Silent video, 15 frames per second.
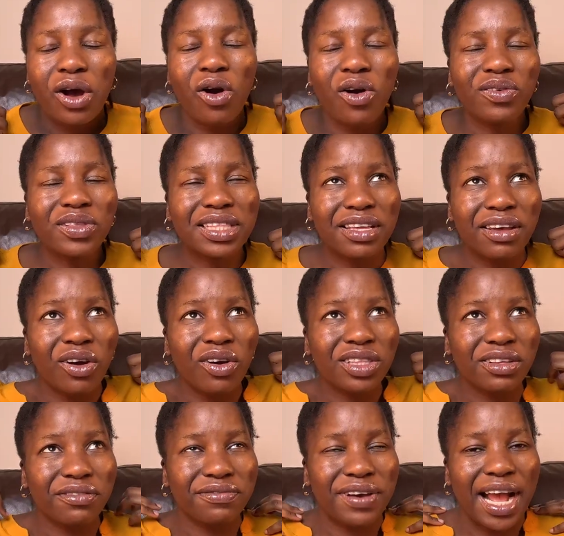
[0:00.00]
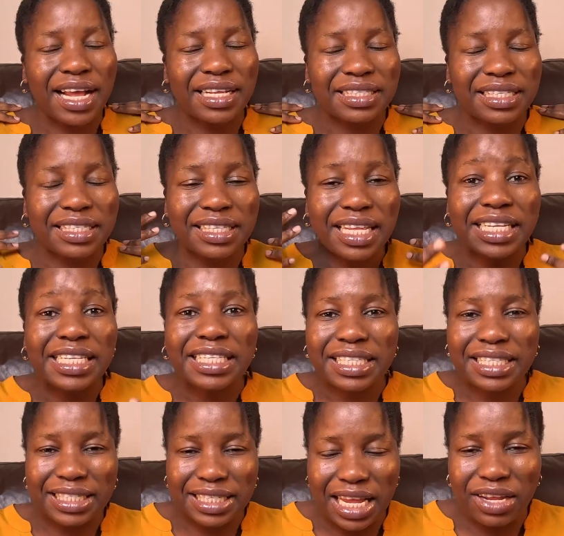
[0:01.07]
On the vacancies, they didn't
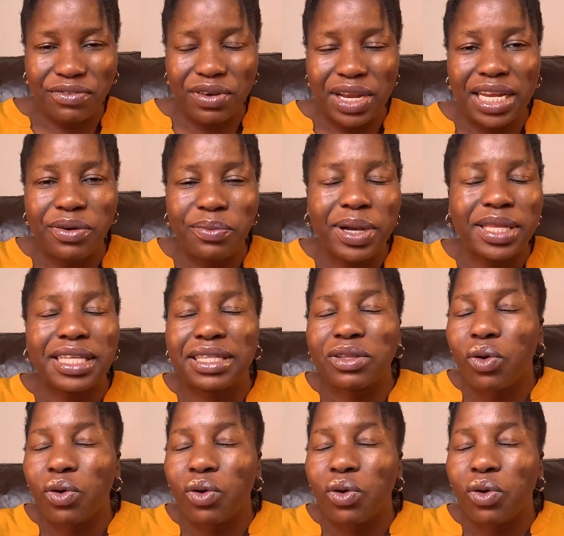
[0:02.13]
stay really whether